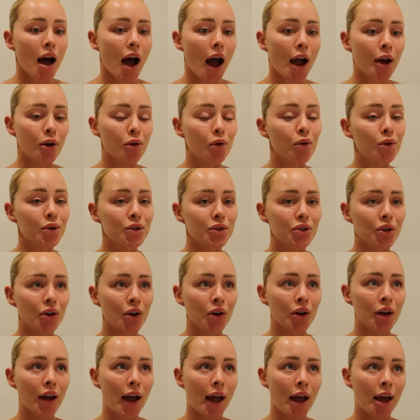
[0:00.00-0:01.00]
I also
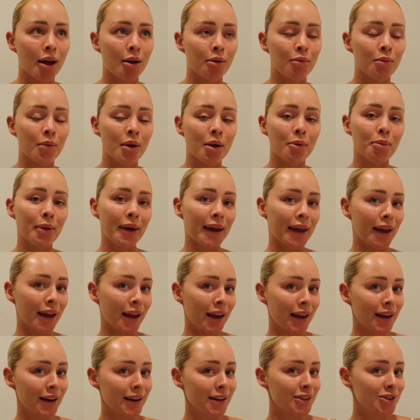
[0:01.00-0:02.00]
am
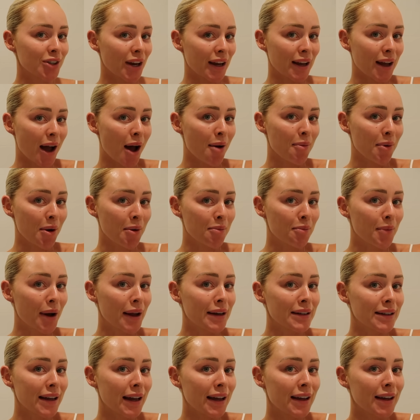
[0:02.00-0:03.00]
picking Jake up on
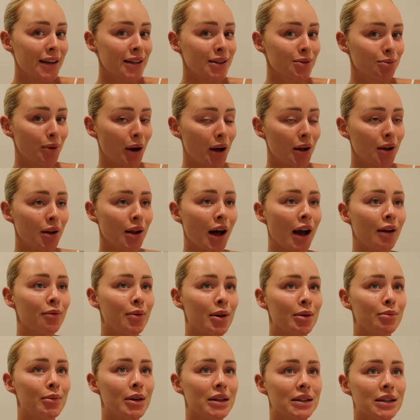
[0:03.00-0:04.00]
Monday as well. I've
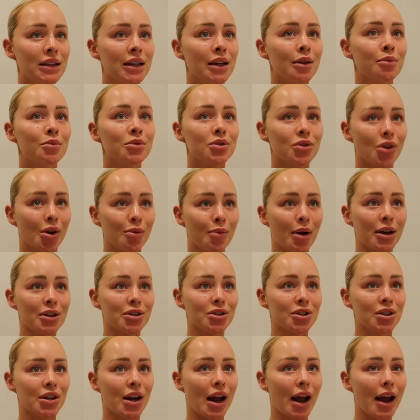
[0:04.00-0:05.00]
been missing him so
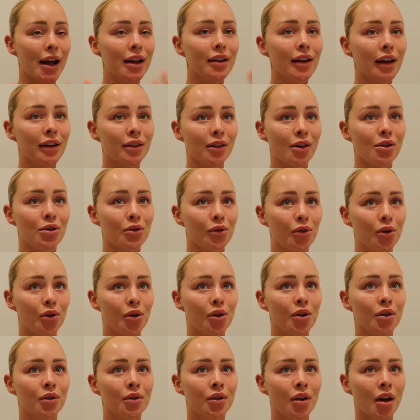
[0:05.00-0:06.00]
much today. Like the
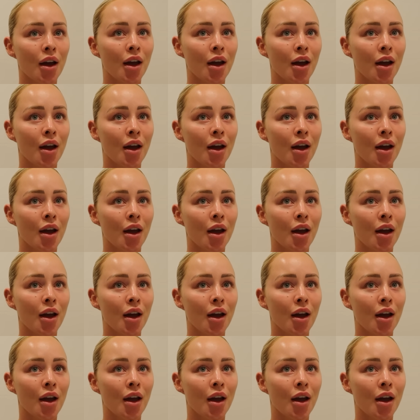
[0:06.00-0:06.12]
thought